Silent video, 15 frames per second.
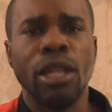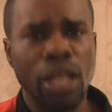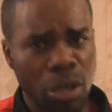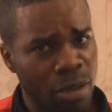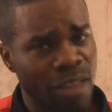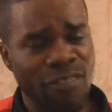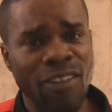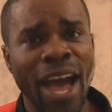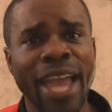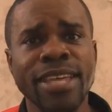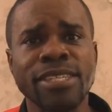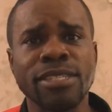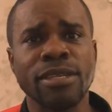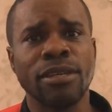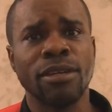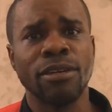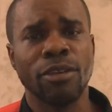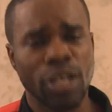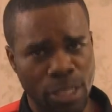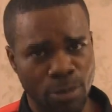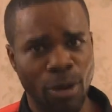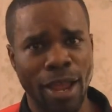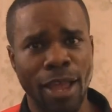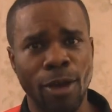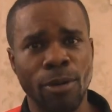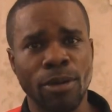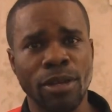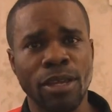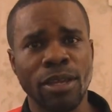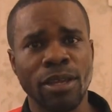Little advice, Chris
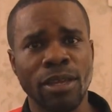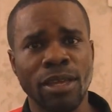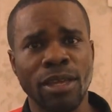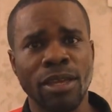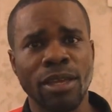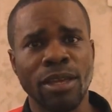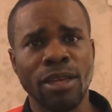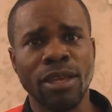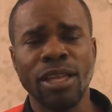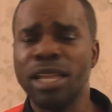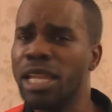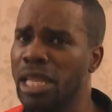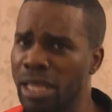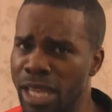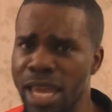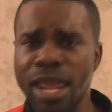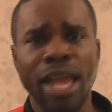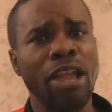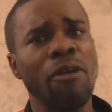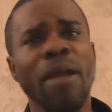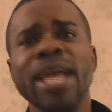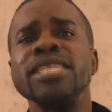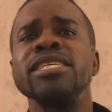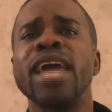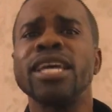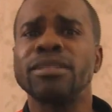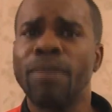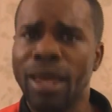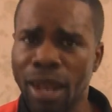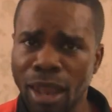Brown. Leave that
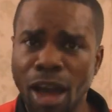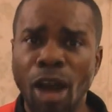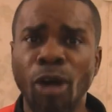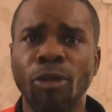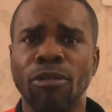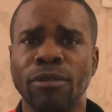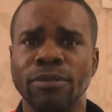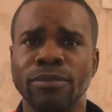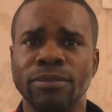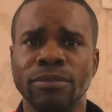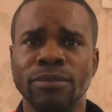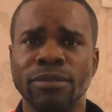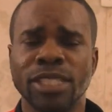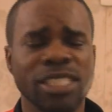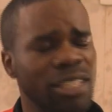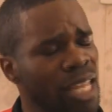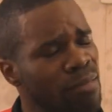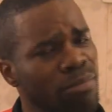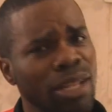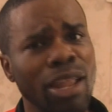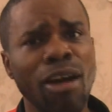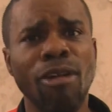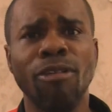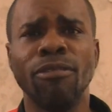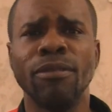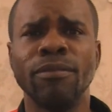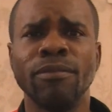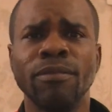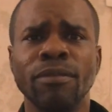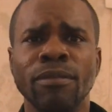crazy ass man alone. Just leave him
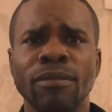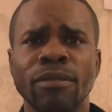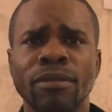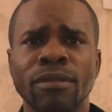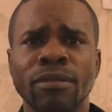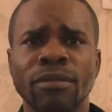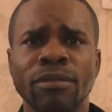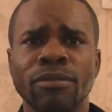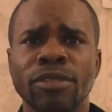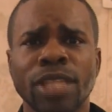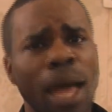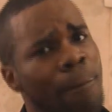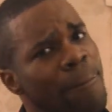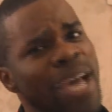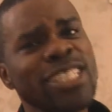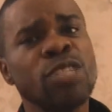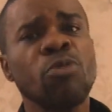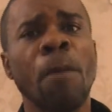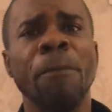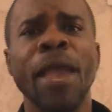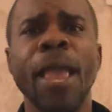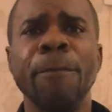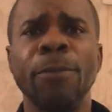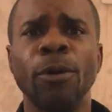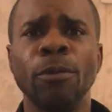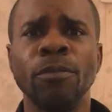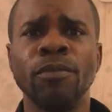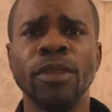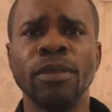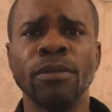alone. Stop messing with people.